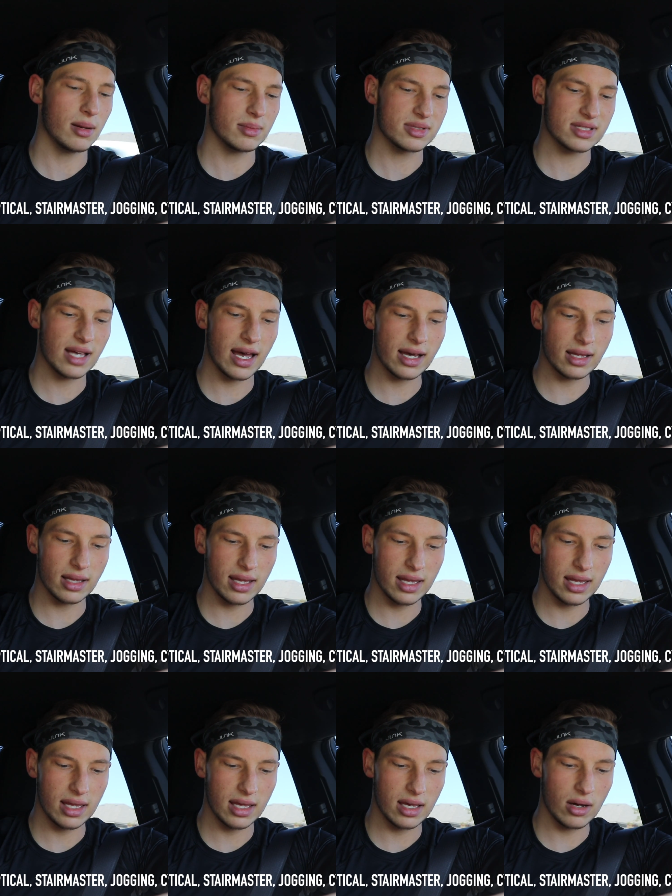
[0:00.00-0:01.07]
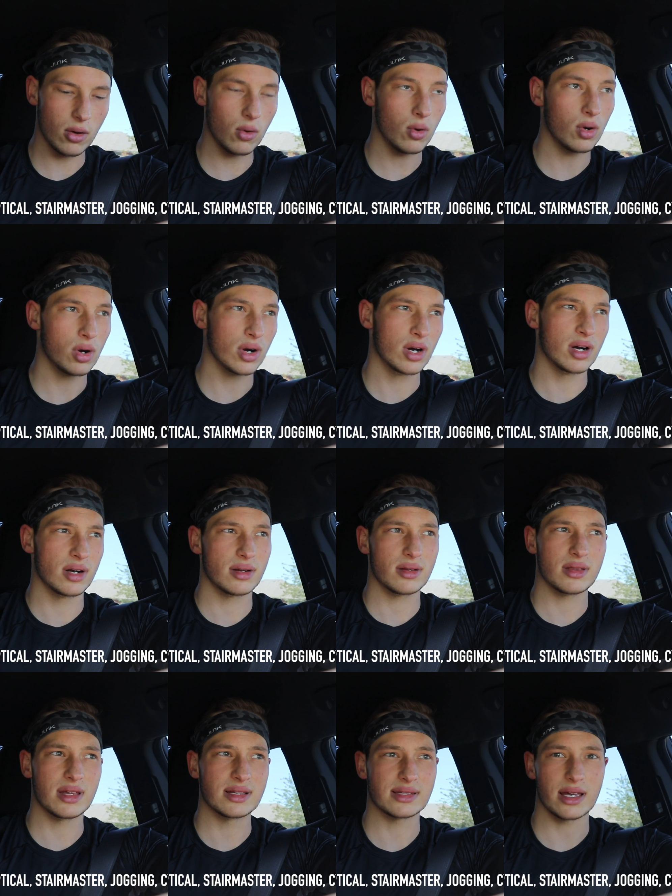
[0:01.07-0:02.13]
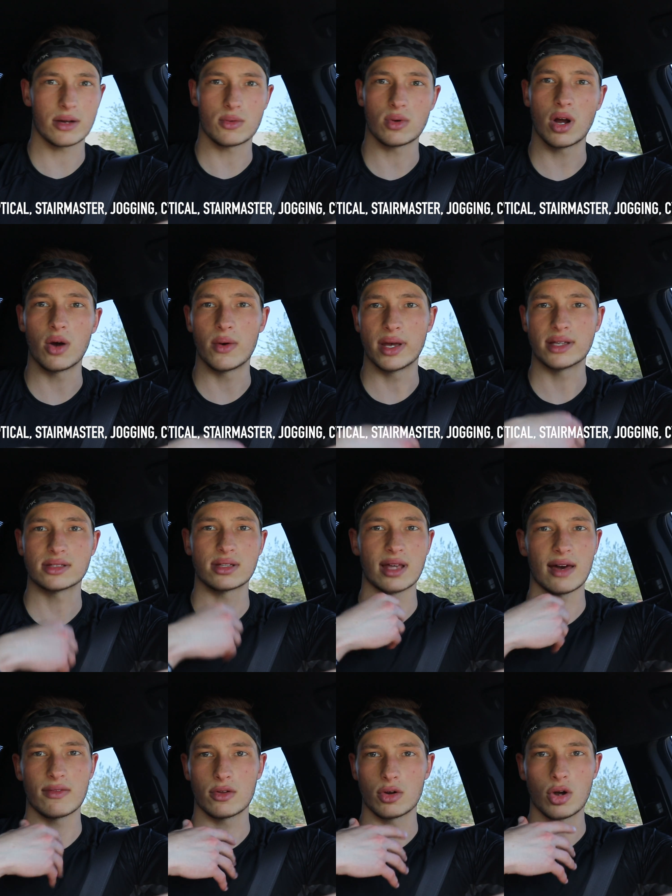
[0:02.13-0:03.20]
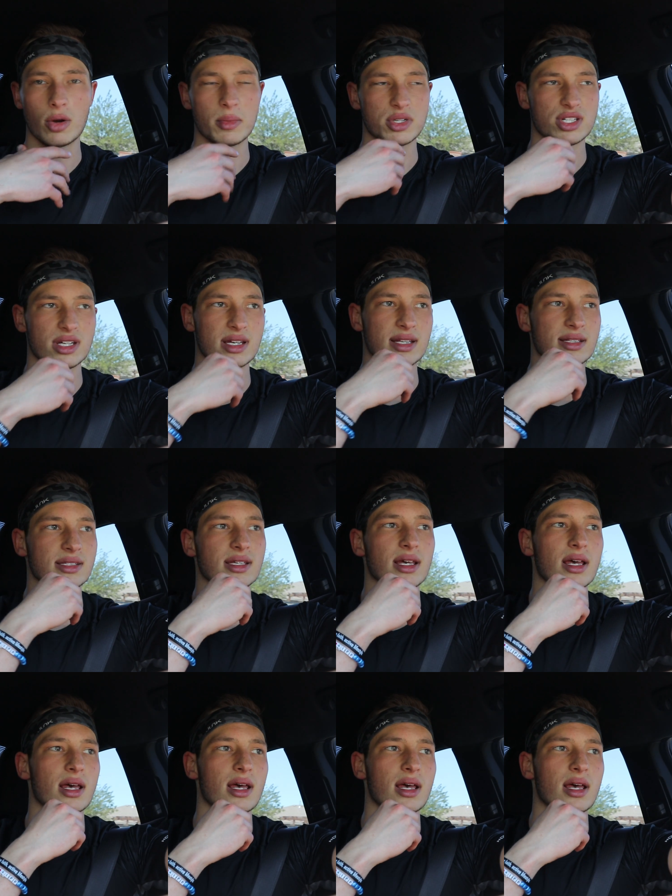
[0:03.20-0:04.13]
cycling, or things like rowing. So they have the row machines.